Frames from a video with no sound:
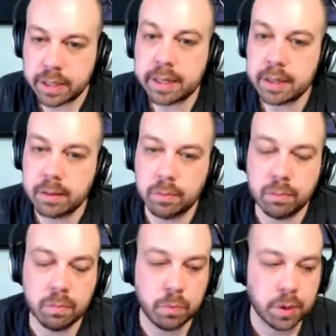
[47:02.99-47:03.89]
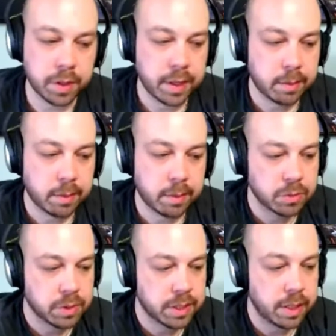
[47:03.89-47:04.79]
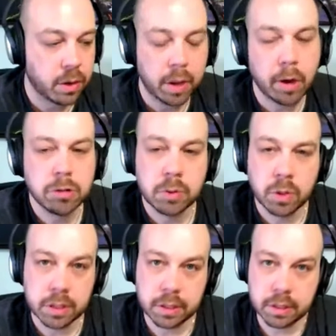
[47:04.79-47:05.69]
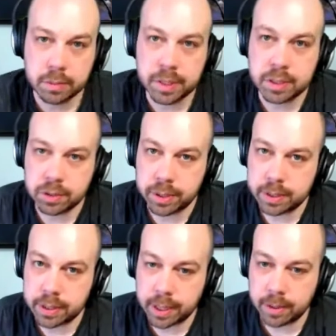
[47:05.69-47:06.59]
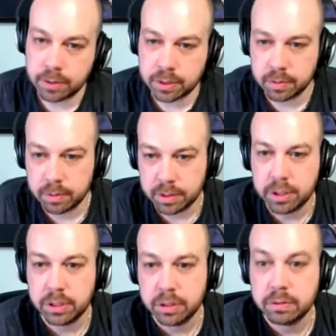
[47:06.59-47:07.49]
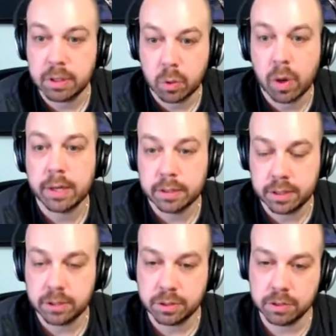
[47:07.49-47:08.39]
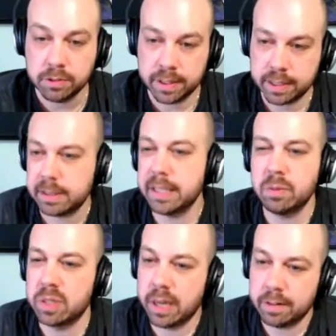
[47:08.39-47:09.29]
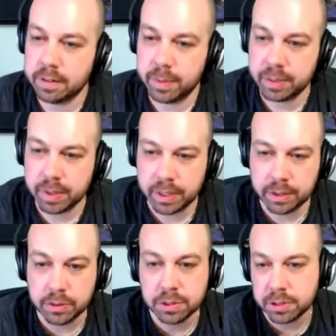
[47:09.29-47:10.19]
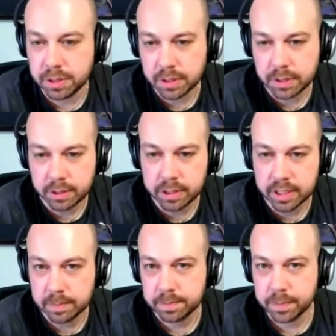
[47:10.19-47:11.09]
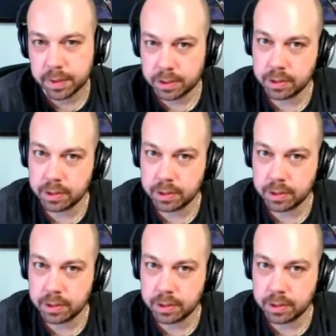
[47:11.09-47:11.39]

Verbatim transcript: Like one of the options was I, I only the administrator accounts on, to, to require to use two factor. I didn't want to have to make my users do it.